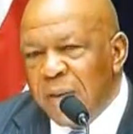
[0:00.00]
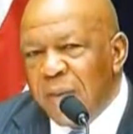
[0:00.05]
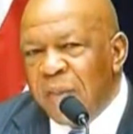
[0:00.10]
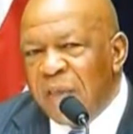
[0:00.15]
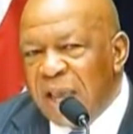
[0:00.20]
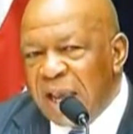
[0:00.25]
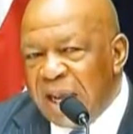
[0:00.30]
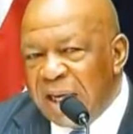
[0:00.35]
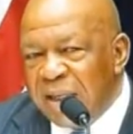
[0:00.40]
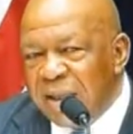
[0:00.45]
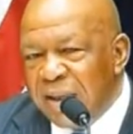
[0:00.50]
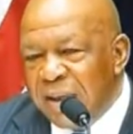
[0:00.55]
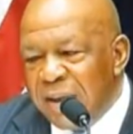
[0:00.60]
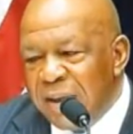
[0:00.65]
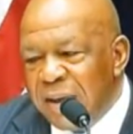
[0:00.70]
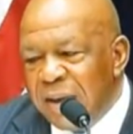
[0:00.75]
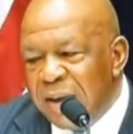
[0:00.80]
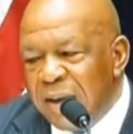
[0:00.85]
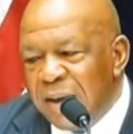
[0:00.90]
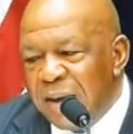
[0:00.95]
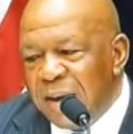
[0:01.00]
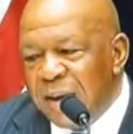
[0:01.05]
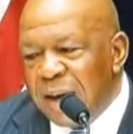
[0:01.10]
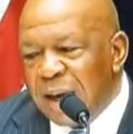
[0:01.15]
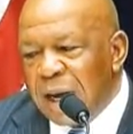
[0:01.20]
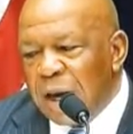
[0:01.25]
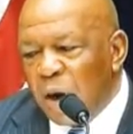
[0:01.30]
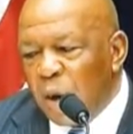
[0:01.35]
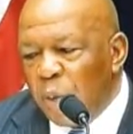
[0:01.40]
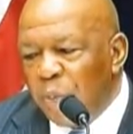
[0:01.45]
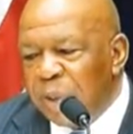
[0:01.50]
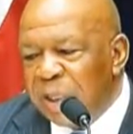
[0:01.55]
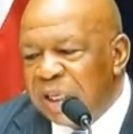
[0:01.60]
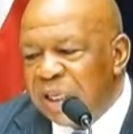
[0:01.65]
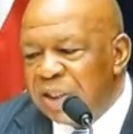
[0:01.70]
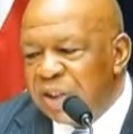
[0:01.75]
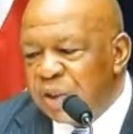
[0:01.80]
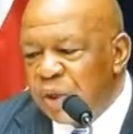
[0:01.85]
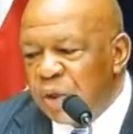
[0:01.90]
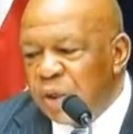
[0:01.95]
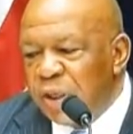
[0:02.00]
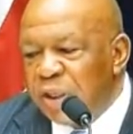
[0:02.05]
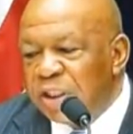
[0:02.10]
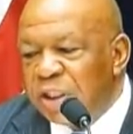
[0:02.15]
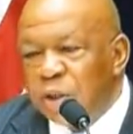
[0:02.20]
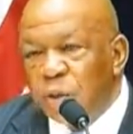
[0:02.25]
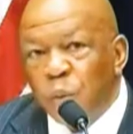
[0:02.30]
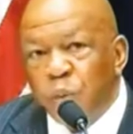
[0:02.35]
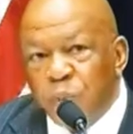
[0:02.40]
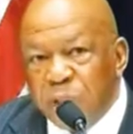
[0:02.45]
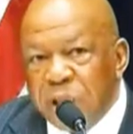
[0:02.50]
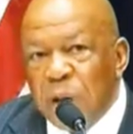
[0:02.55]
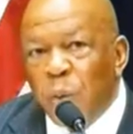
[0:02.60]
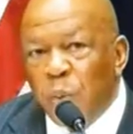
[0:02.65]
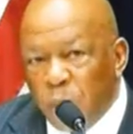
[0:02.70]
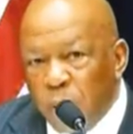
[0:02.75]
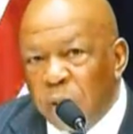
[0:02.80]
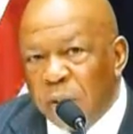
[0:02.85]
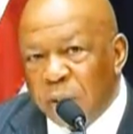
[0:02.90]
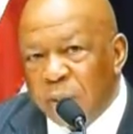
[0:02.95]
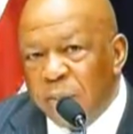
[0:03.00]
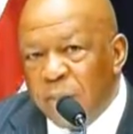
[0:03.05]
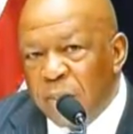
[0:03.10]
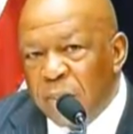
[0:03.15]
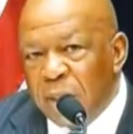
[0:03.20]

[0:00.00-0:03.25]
Then I hope we can turn to the real work,